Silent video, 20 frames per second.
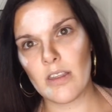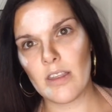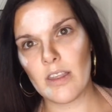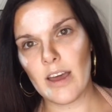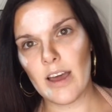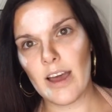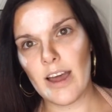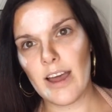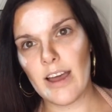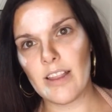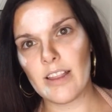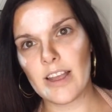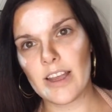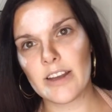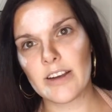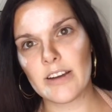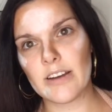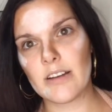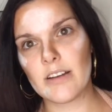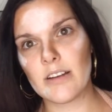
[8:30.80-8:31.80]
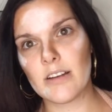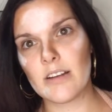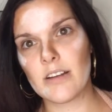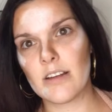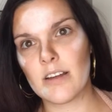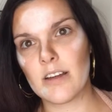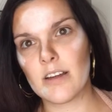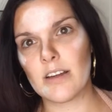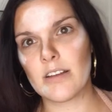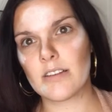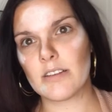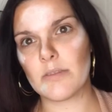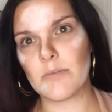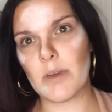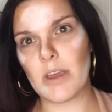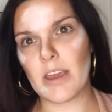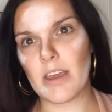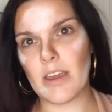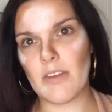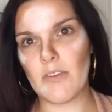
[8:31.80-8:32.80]
that highlighter to
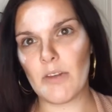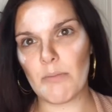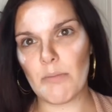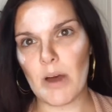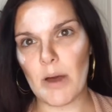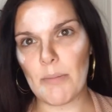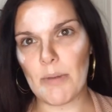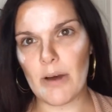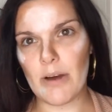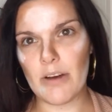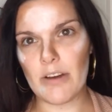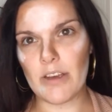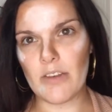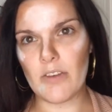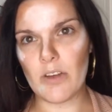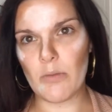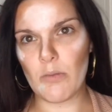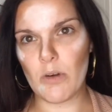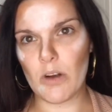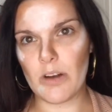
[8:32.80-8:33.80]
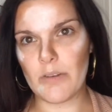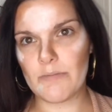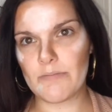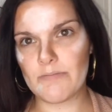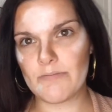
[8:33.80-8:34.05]
make it even pop out even more.